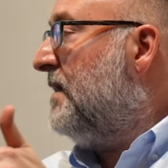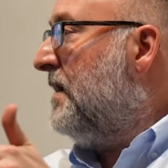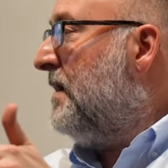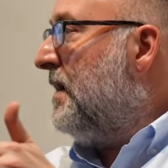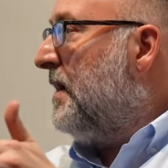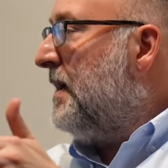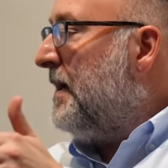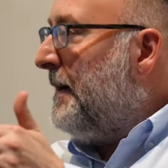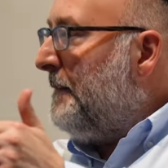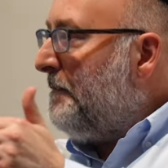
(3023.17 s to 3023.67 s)

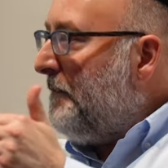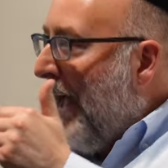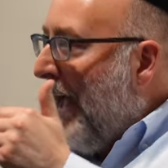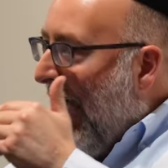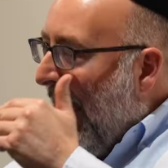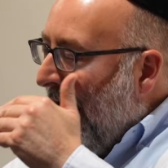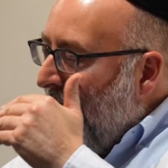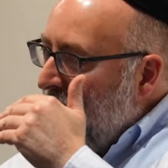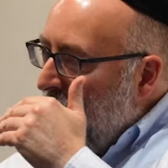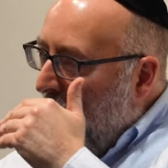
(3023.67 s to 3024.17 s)
ten.
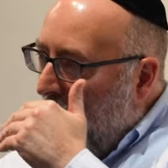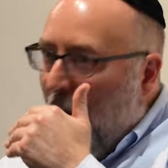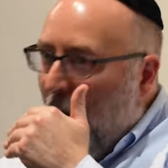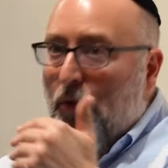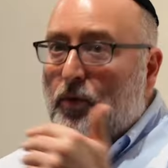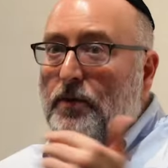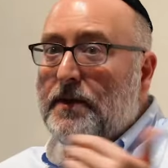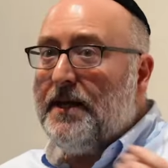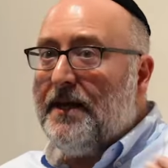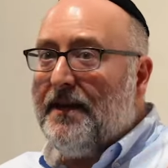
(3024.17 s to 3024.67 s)
And
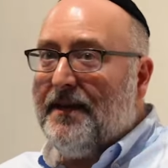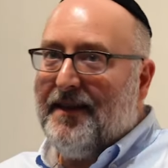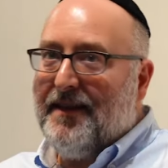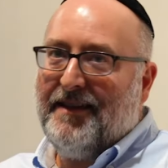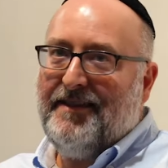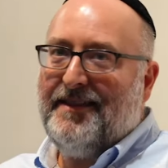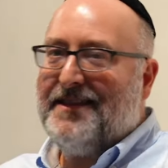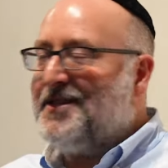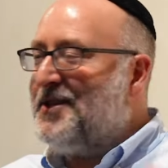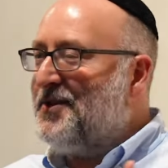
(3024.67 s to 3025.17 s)

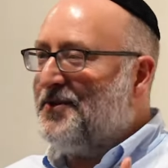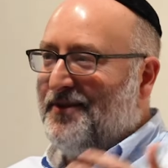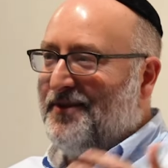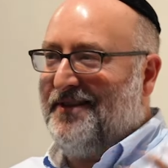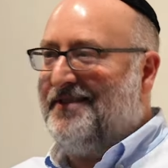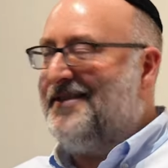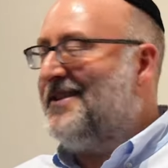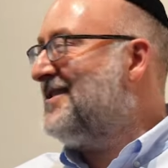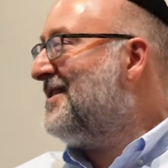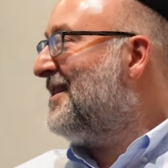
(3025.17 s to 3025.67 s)
only, and this
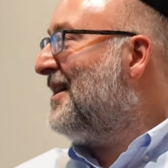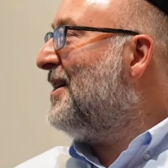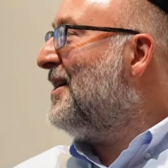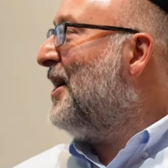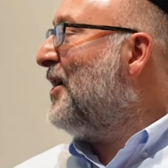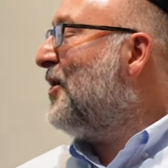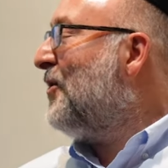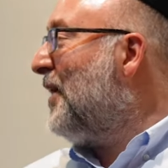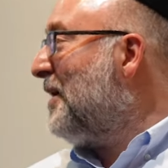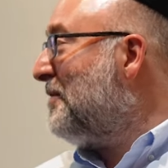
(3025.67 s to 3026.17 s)
is
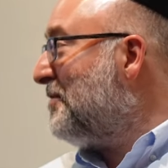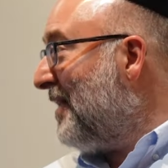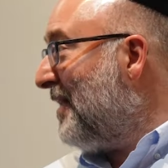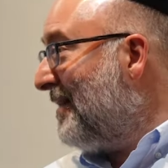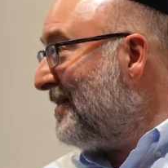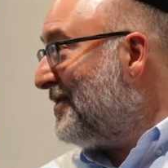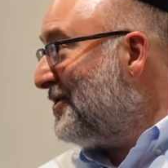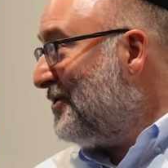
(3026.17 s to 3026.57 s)
just a, a quick